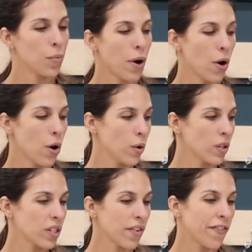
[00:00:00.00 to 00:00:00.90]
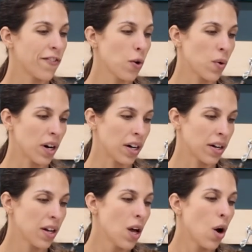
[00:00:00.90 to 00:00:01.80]
Pose
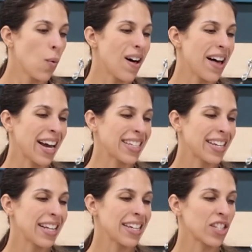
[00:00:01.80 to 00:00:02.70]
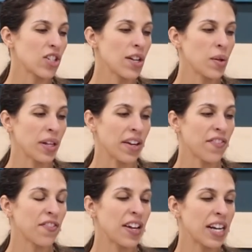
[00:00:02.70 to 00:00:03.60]
4. While exhaling slowly,
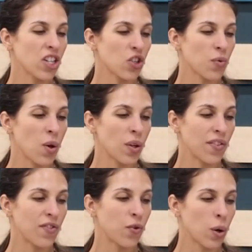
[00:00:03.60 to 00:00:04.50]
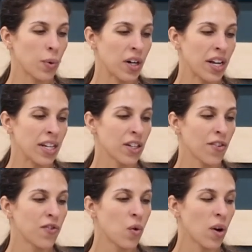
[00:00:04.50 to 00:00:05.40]
finish rolling forward until
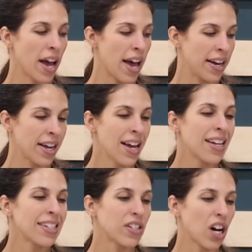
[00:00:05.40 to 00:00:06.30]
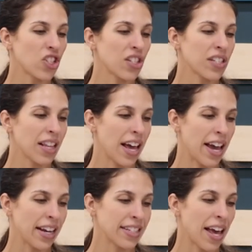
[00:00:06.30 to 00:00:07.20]
forehead touches
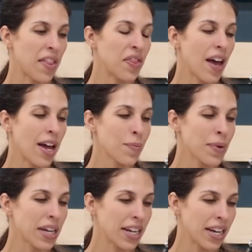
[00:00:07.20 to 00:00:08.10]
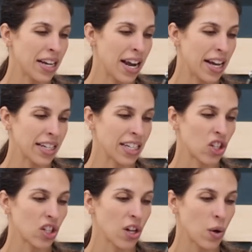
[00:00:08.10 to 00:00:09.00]
legs and then begin inhaling
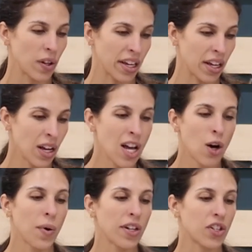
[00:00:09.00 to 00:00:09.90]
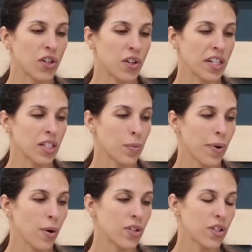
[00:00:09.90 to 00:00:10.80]
slowly while turning to
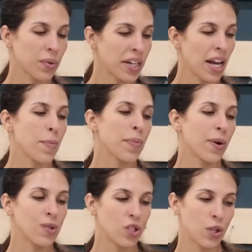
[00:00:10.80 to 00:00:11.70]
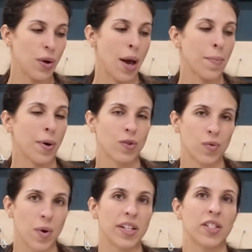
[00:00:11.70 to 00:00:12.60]
pose 3 and pose 2 and pose
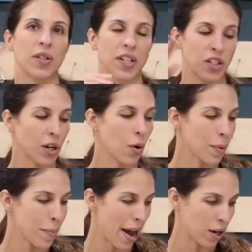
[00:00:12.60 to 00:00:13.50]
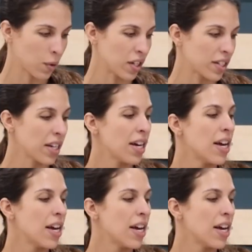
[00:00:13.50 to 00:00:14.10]
1. So then you're going backwards.